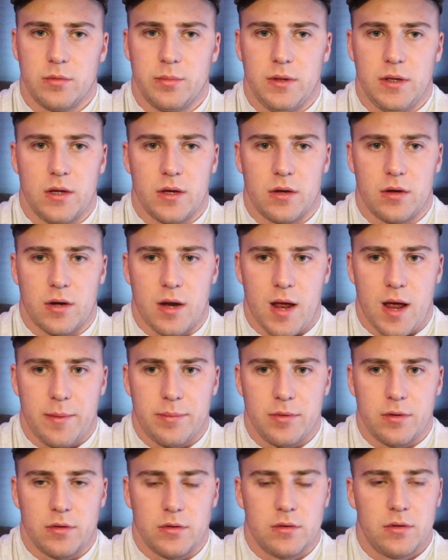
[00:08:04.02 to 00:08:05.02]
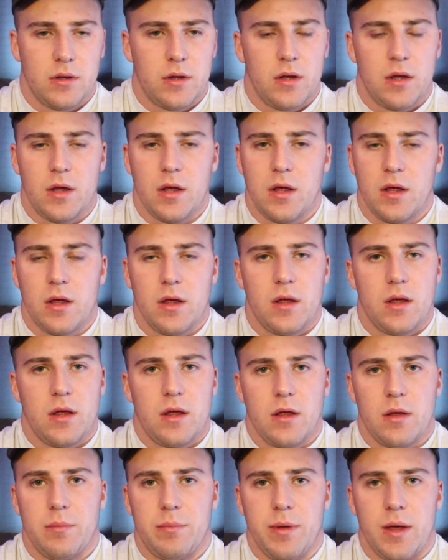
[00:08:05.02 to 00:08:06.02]
will be a good apple.
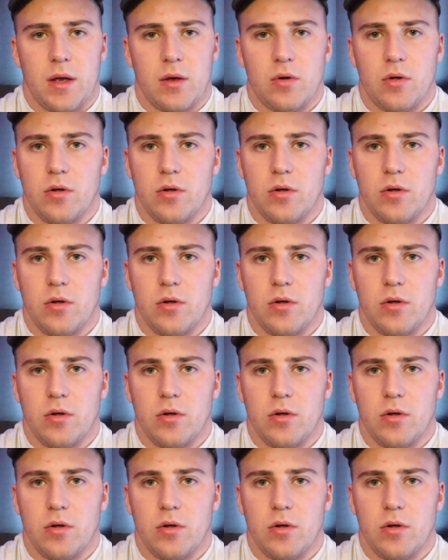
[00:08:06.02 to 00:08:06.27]
Big